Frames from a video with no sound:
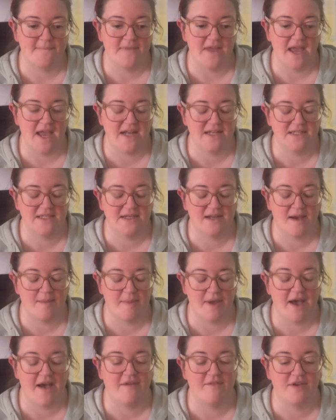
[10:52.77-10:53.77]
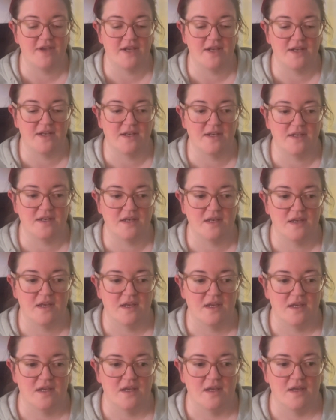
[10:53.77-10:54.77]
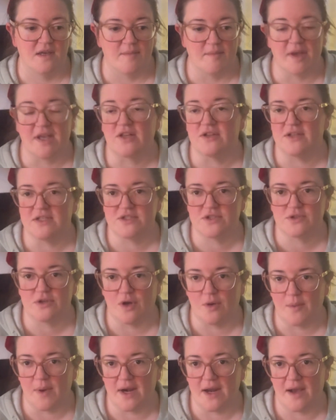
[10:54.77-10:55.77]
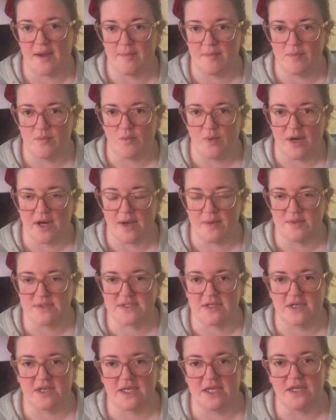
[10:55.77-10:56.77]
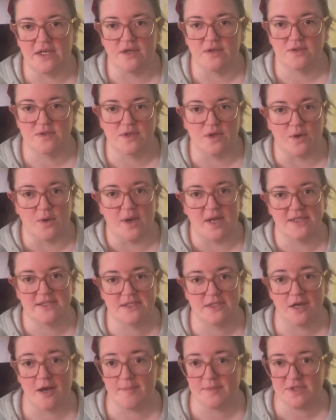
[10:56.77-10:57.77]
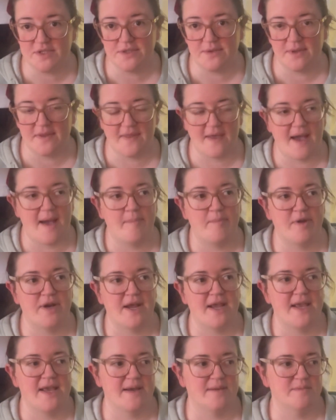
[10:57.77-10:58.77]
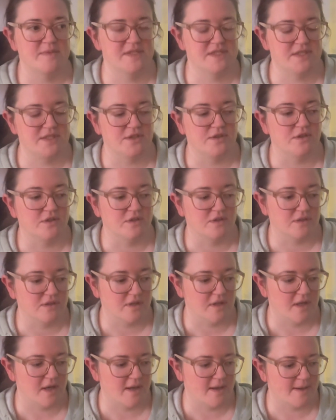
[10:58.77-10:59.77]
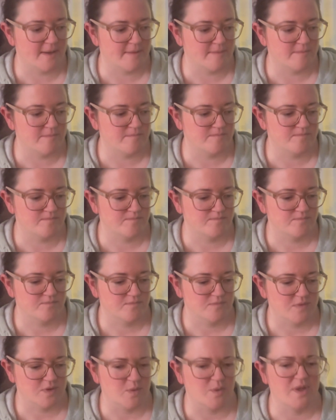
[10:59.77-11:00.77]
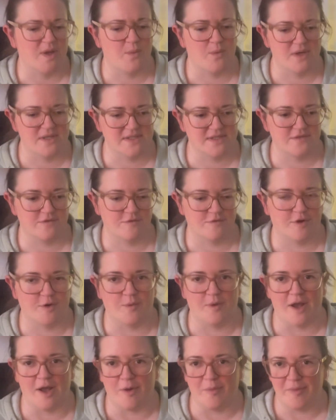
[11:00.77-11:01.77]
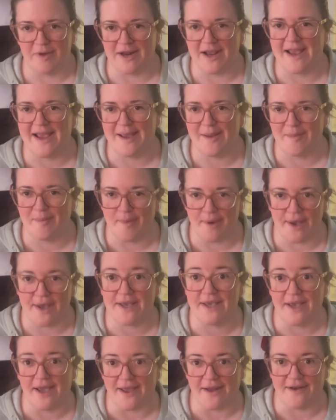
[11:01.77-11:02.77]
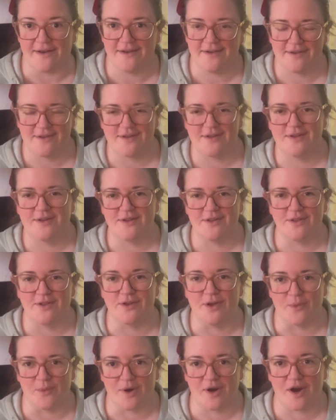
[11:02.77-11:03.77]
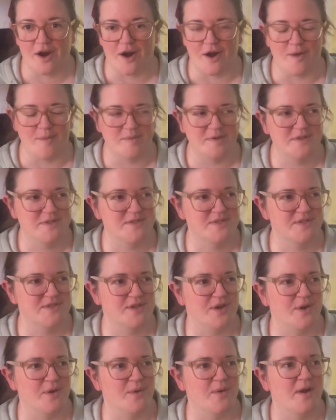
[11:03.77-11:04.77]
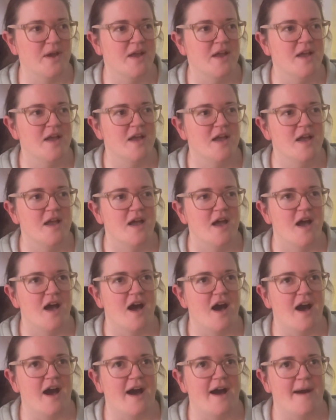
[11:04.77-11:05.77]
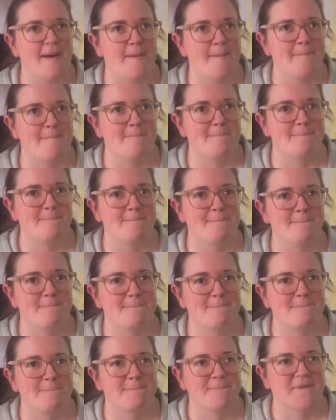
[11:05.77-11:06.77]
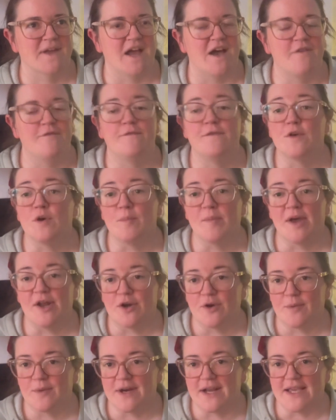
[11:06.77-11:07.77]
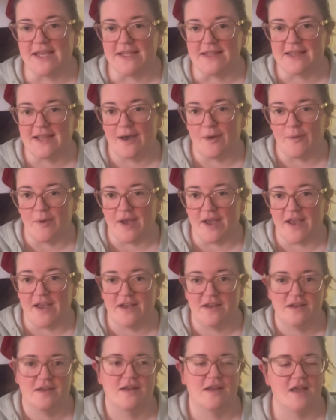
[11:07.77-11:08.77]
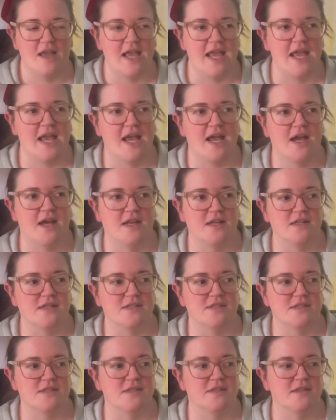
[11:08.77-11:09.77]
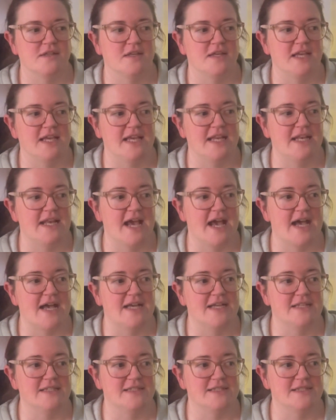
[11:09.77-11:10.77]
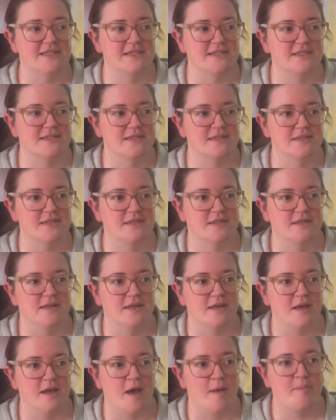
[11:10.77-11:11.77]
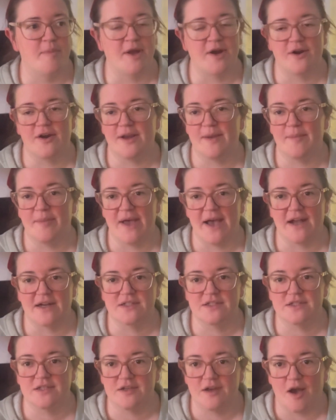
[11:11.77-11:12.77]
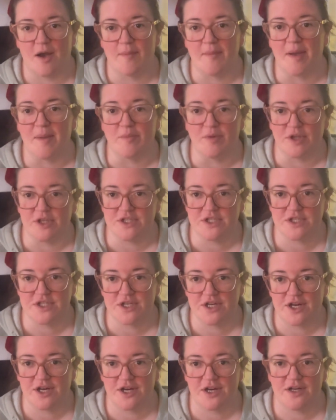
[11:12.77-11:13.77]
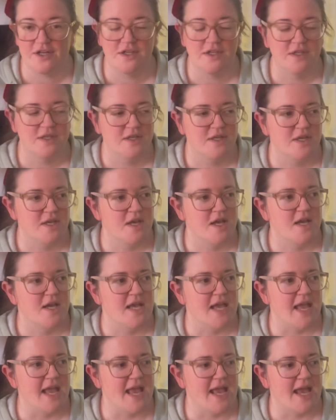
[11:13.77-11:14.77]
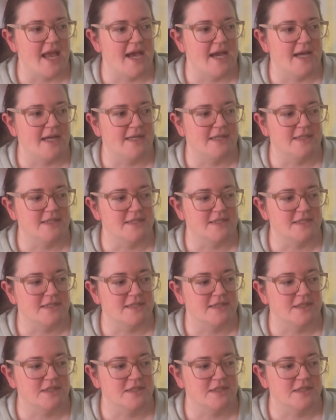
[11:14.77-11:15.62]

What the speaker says: ended up having, my cholesterol went up when I was on keto. So I stopped doing that, but I am still, well, I wasn't while, but I am, again, lower carb. So I feel better when I eat that way, and it has a better impact on my blood sugar, and